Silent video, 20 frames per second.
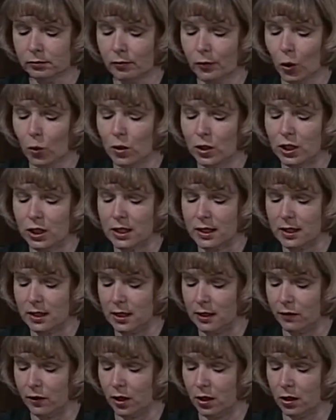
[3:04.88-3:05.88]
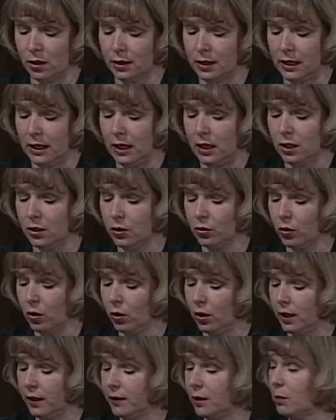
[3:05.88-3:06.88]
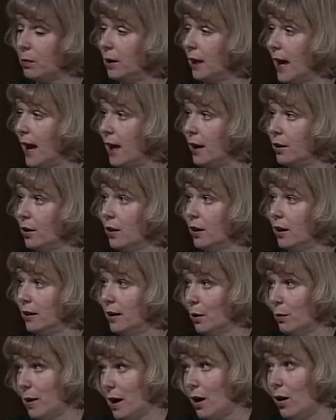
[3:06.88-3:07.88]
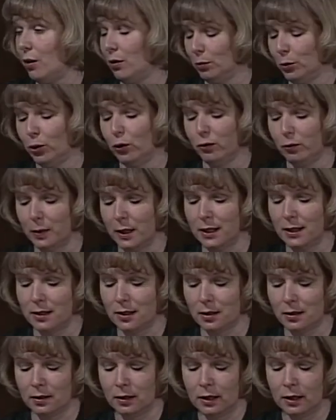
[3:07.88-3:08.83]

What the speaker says: which is a difficulty controlling their bladder and their bowel movements.